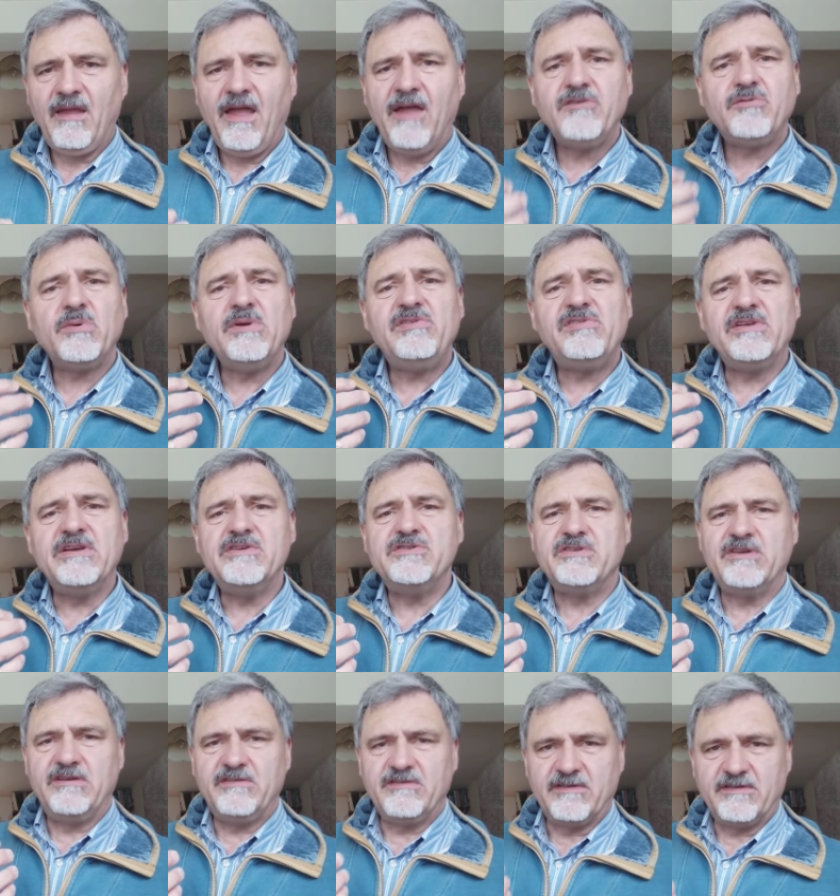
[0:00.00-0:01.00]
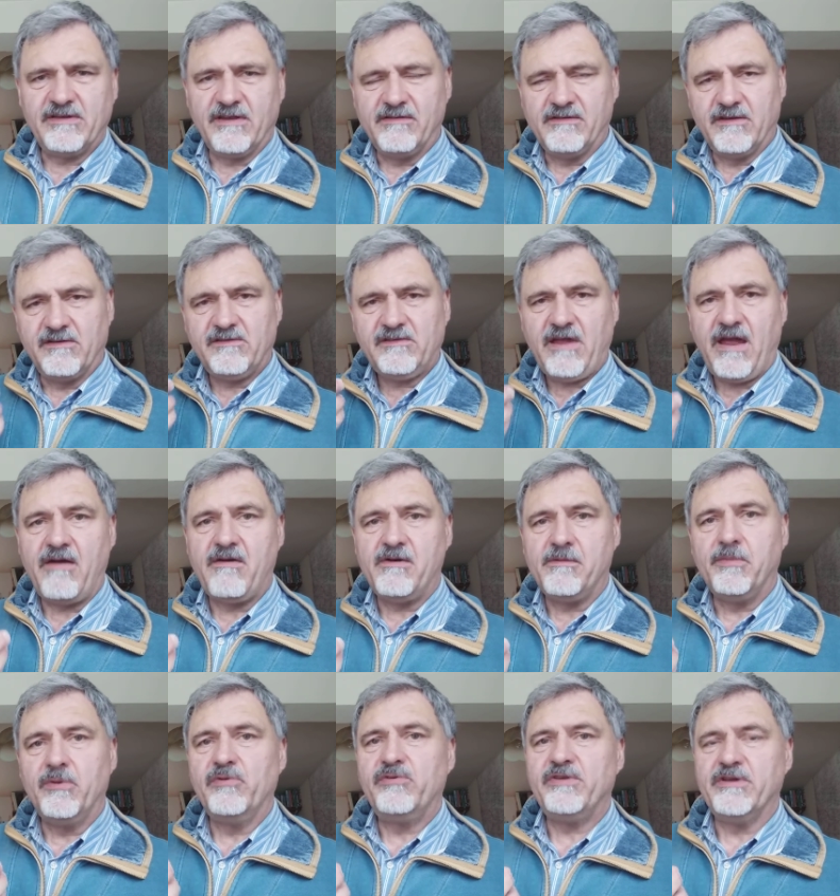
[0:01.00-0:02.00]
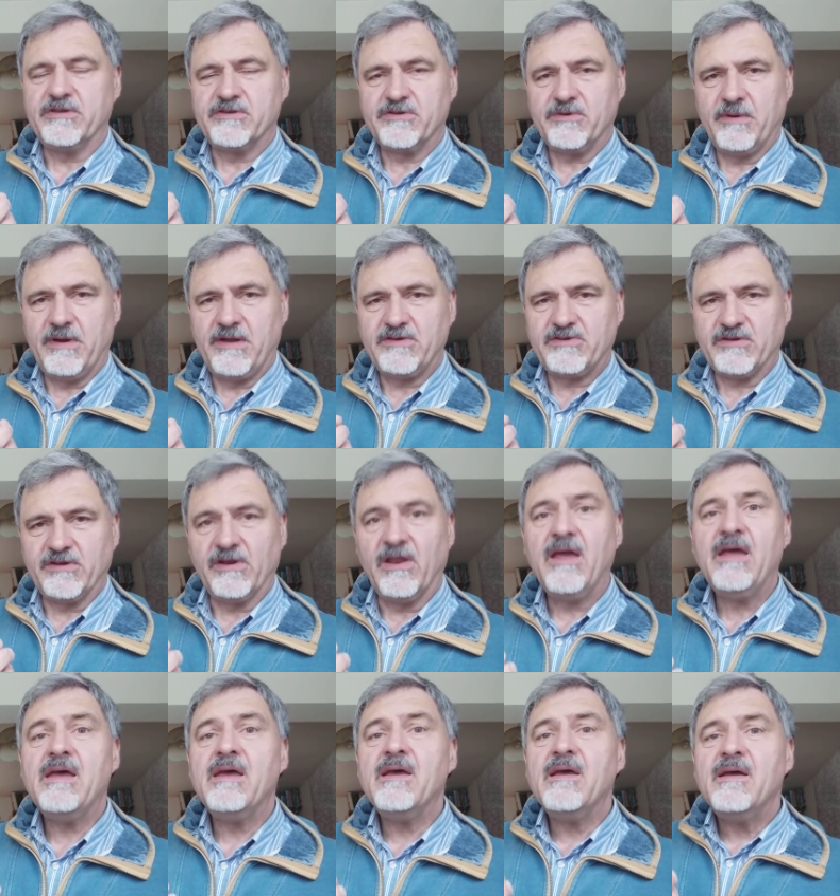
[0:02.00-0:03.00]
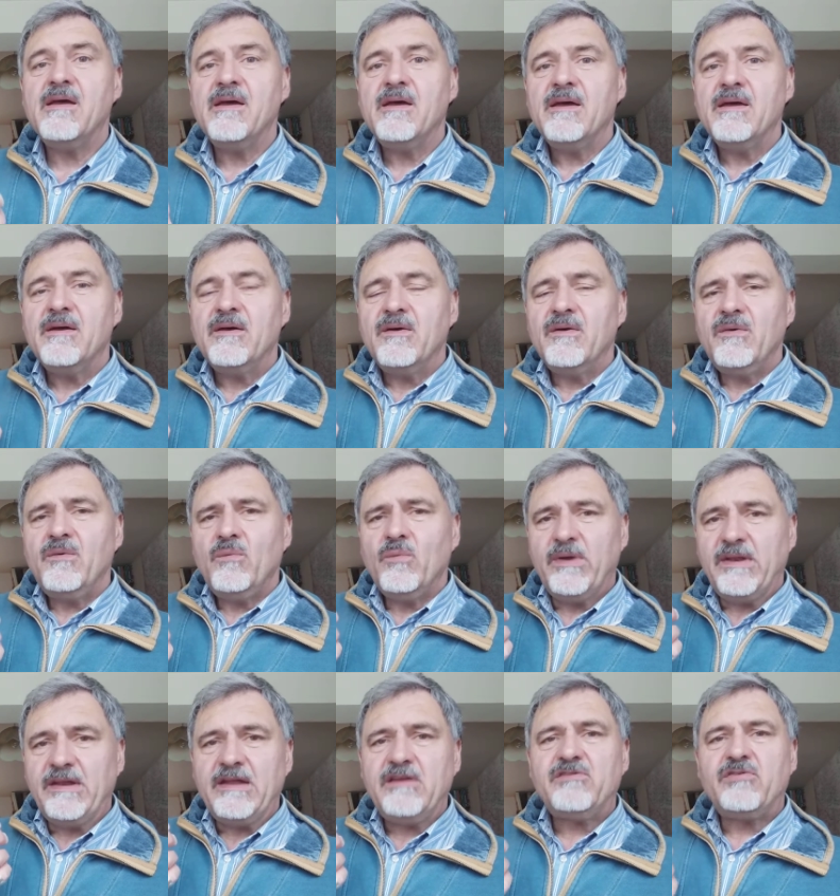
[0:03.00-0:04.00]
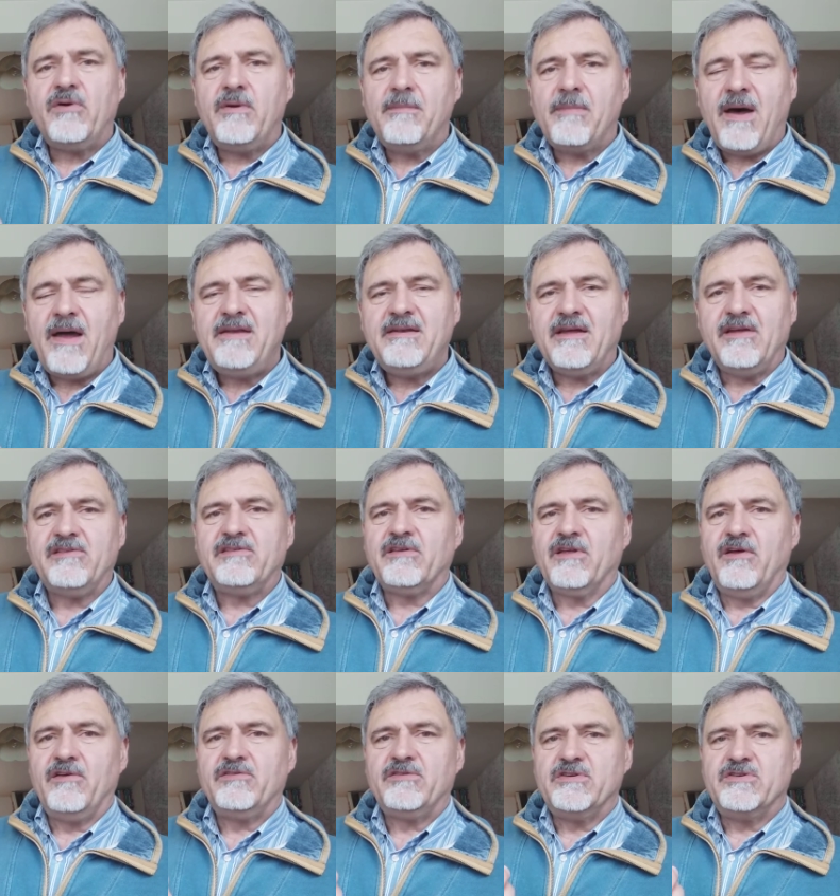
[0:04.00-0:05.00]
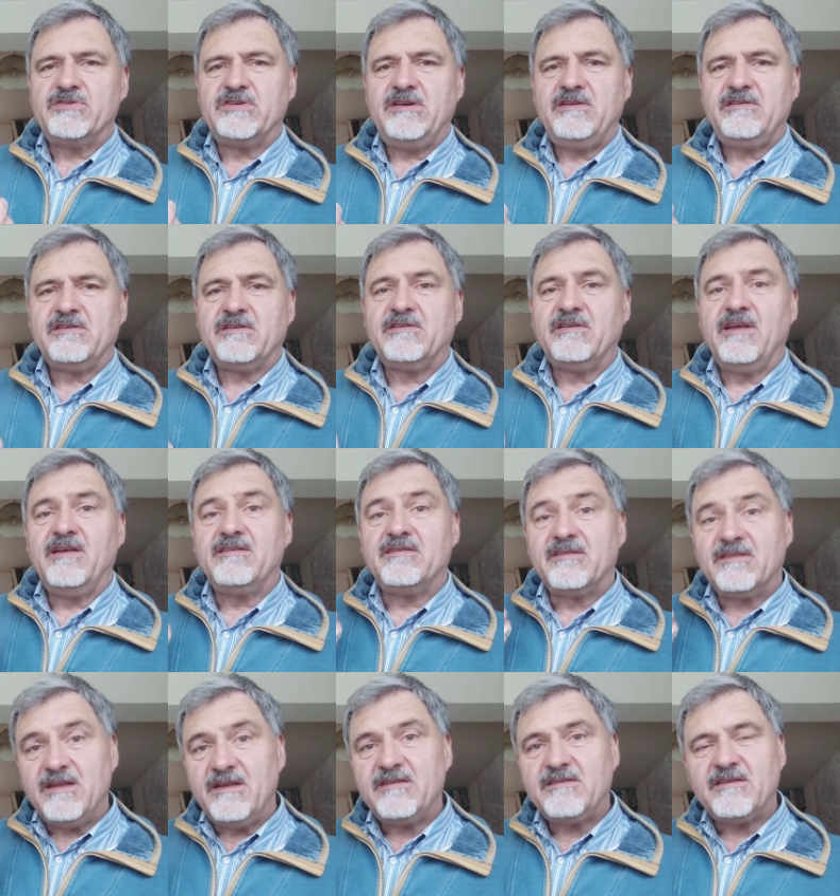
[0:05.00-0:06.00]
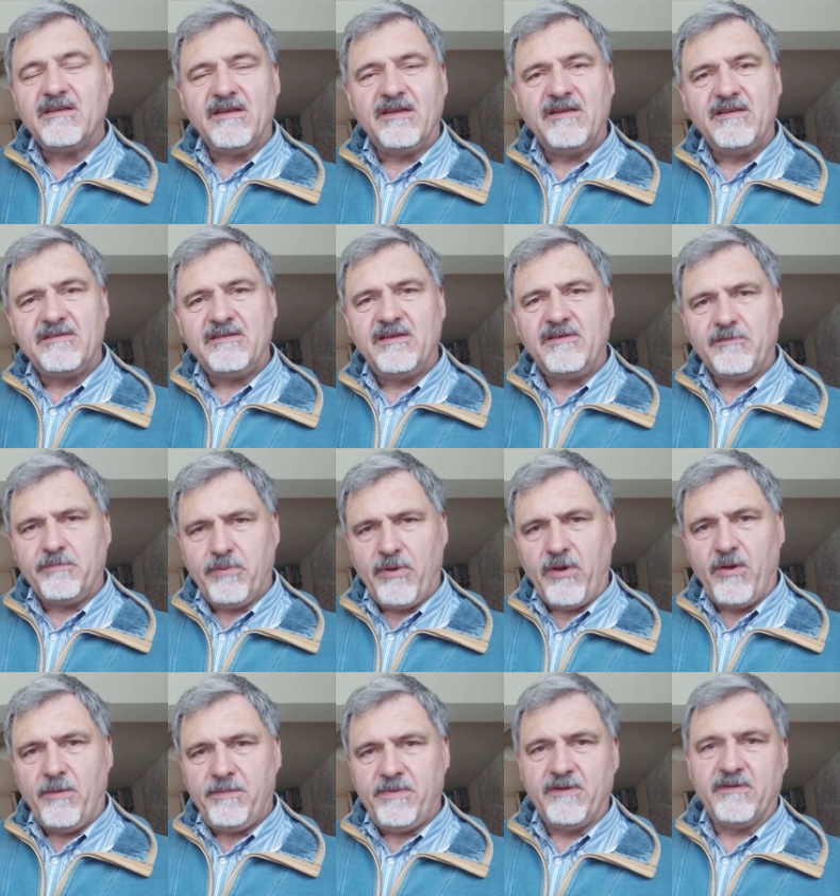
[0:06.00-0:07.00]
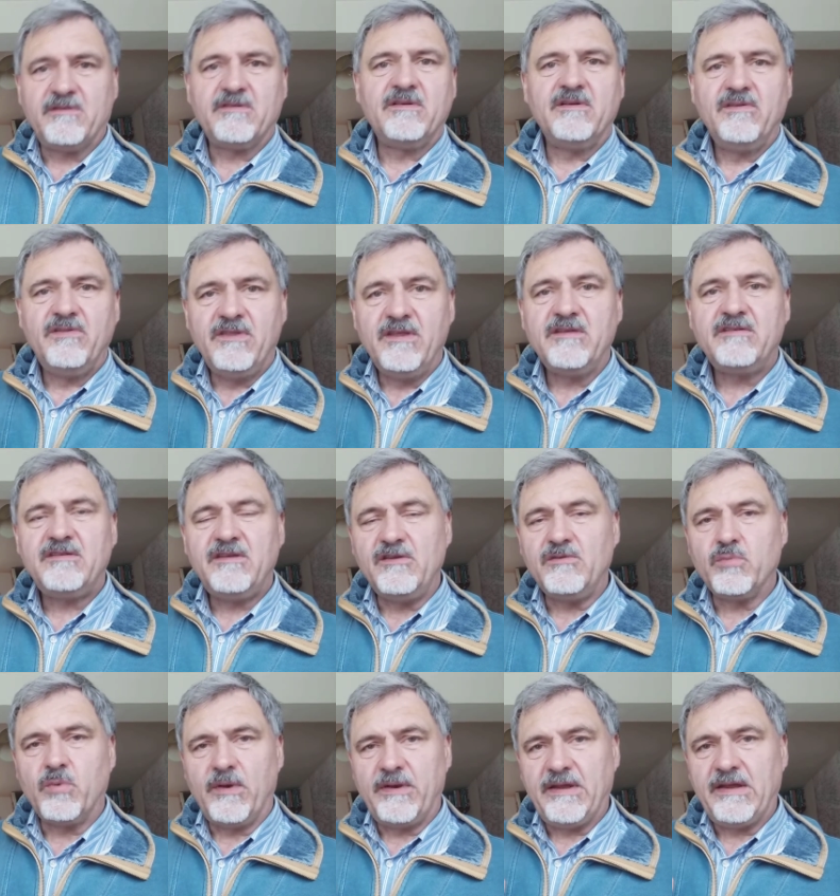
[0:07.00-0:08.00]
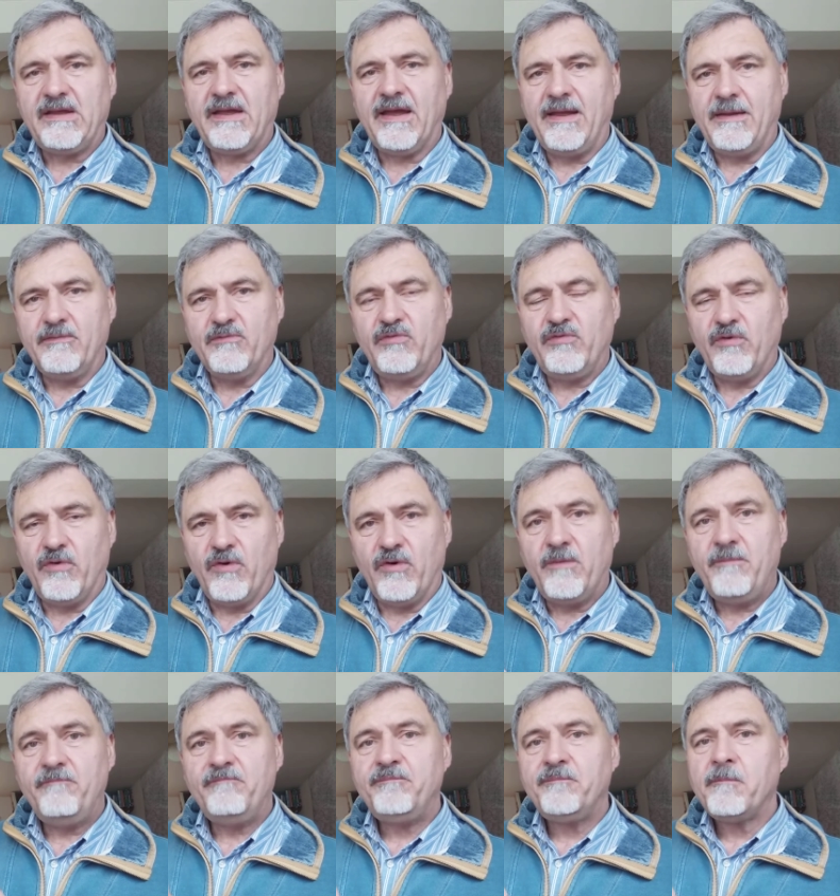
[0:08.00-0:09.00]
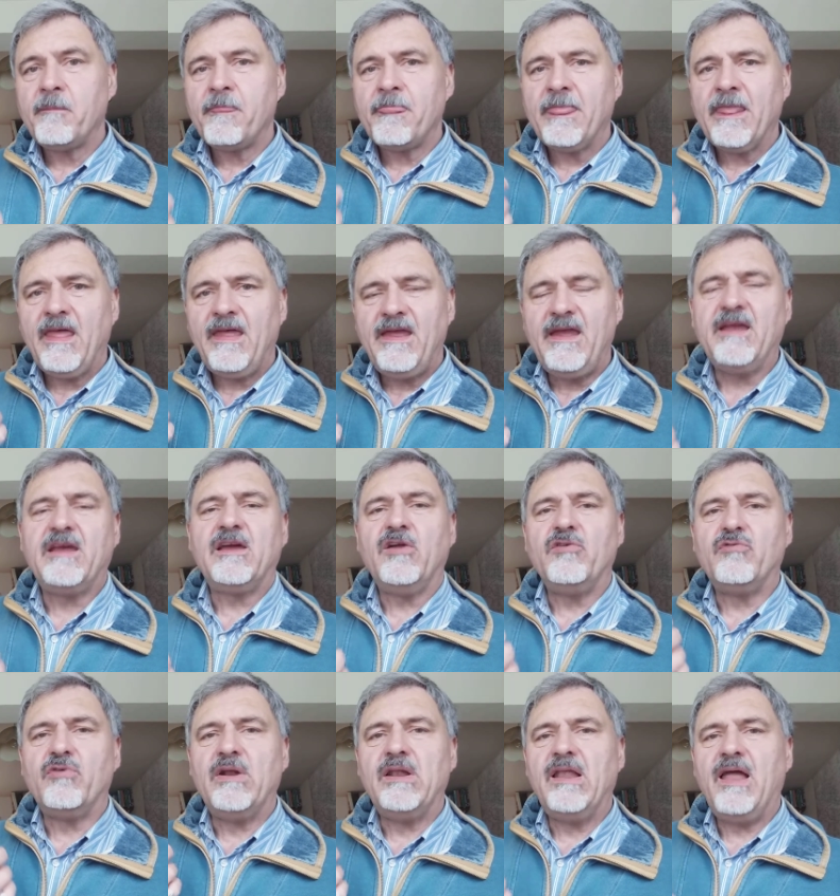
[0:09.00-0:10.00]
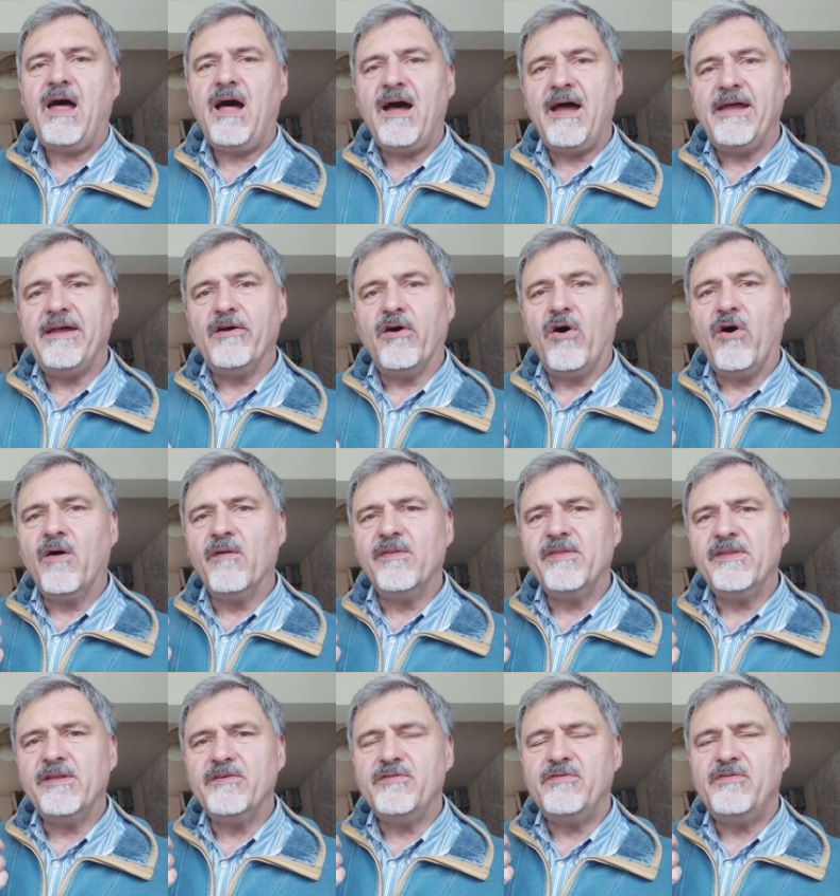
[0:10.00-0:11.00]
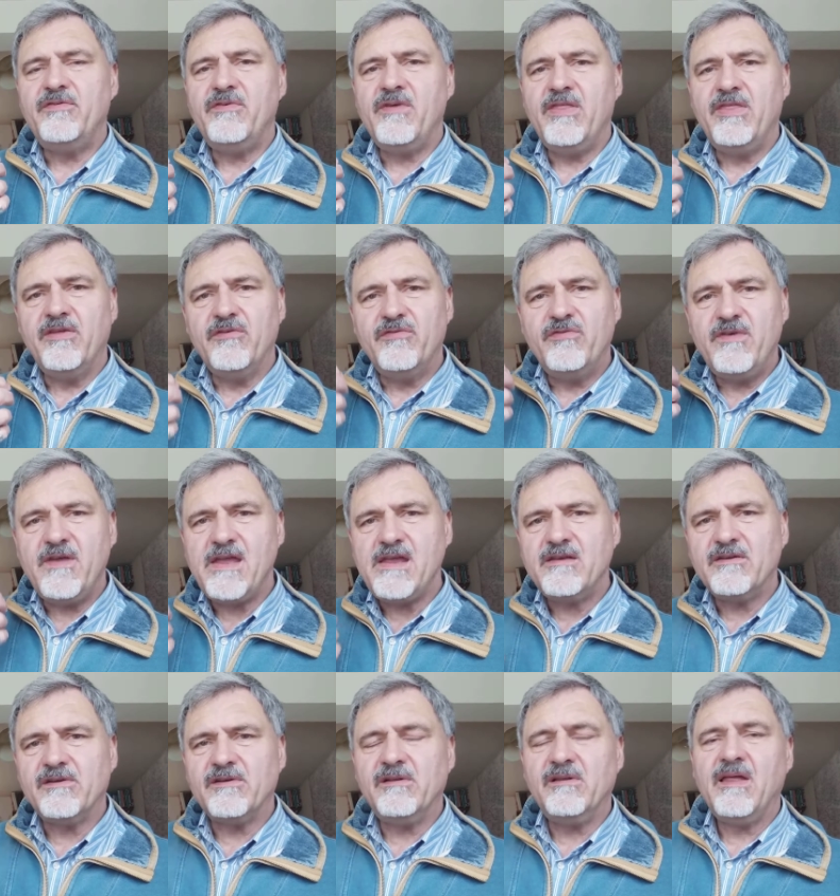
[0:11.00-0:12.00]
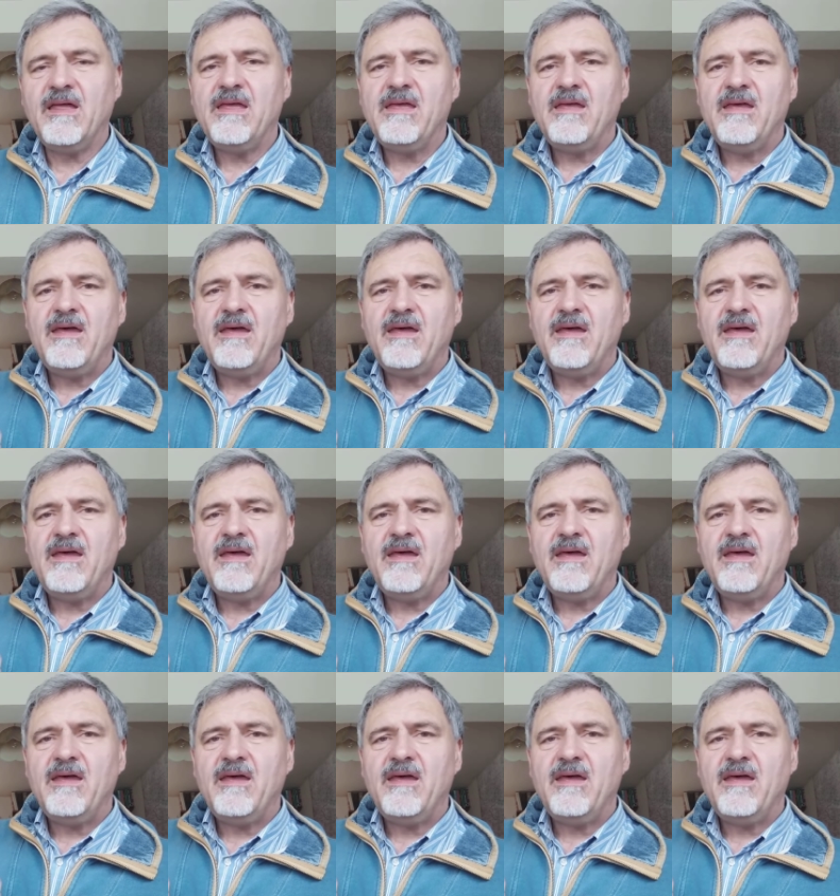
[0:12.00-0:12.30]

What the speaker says: As we see Jesus in this terrible situation, we need to remind ourselves that Jesus says this is his purpose. This is what he came for. He can rely on the venal